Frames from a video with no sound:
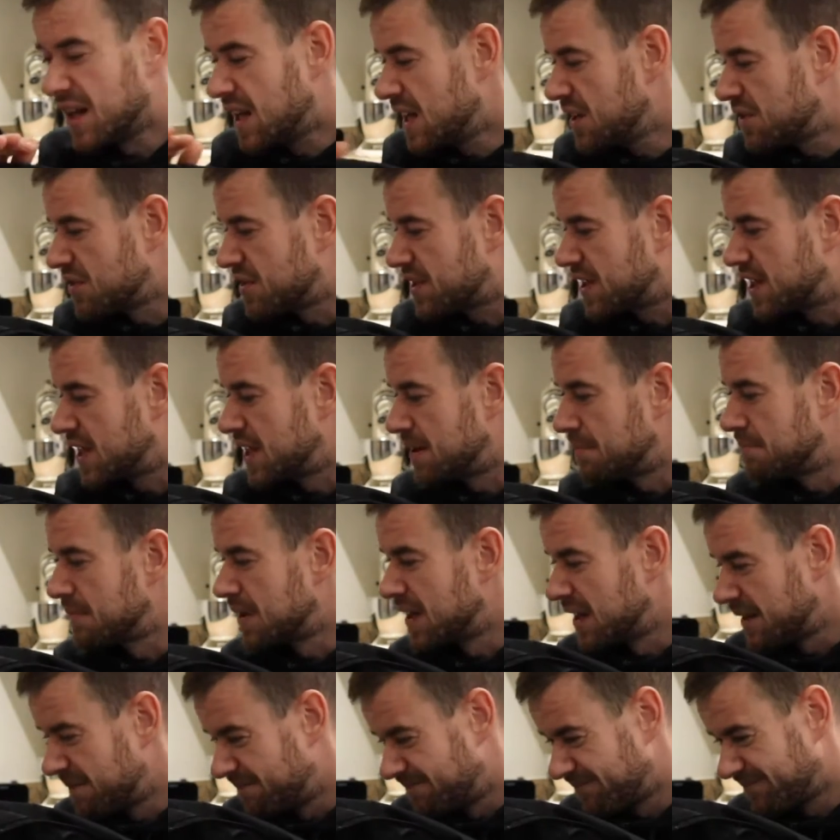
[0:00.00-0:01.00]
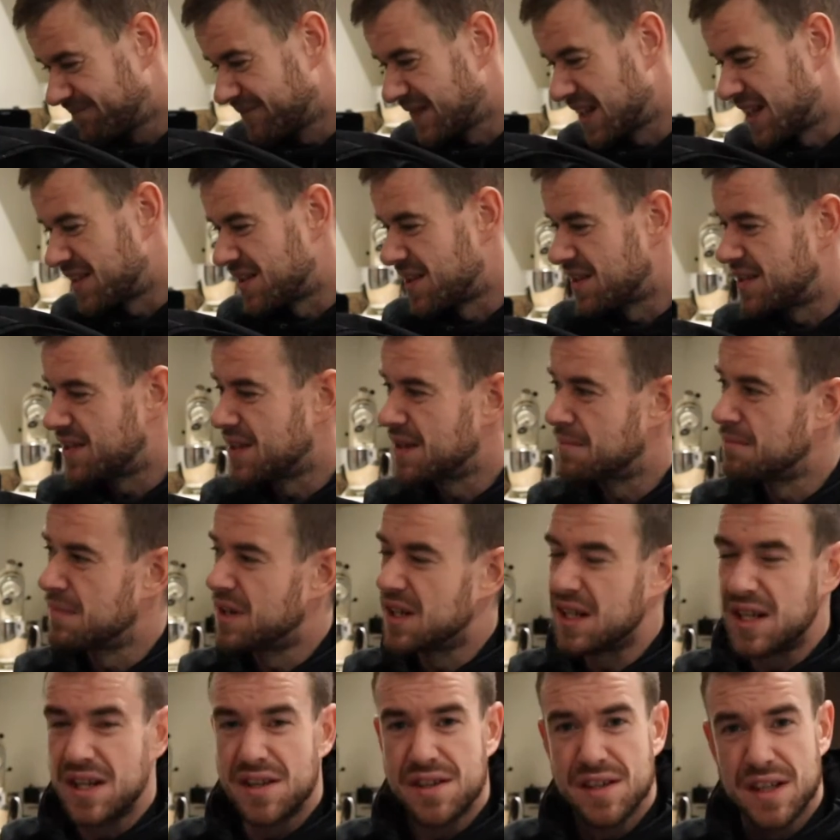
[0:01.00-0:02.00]
I just keep my, as I said, my
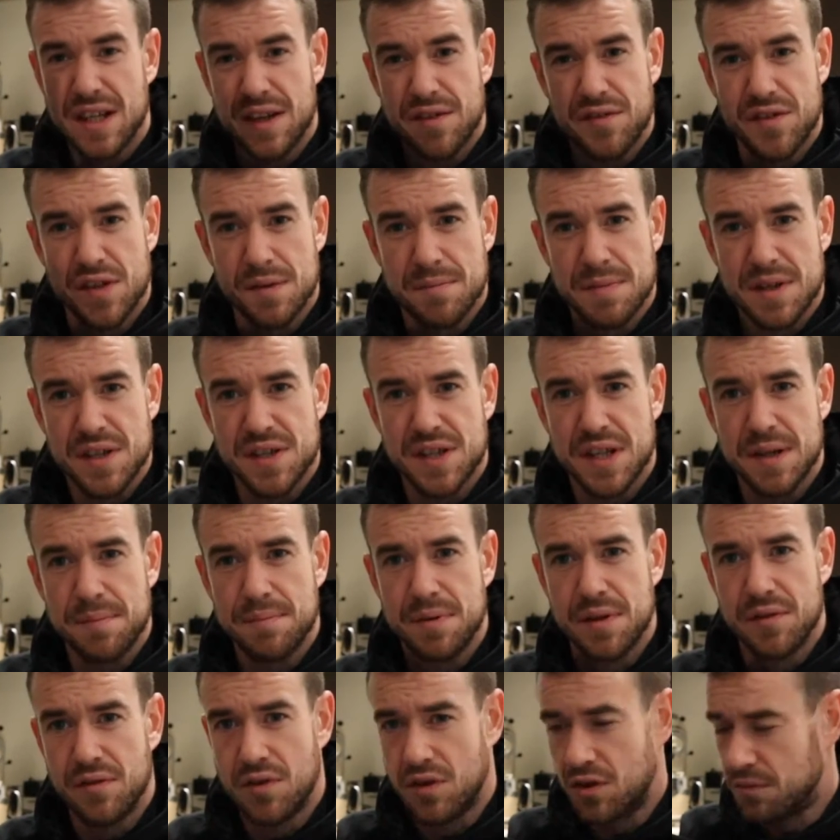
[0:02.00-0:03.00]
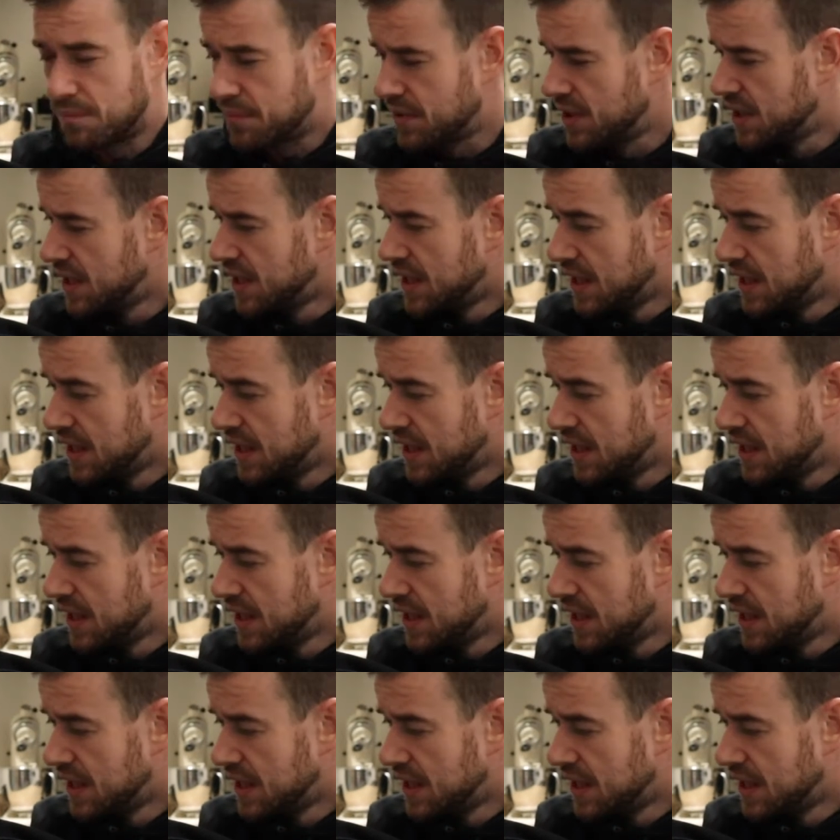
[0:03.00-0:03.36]
knee sleeves and my skipping rope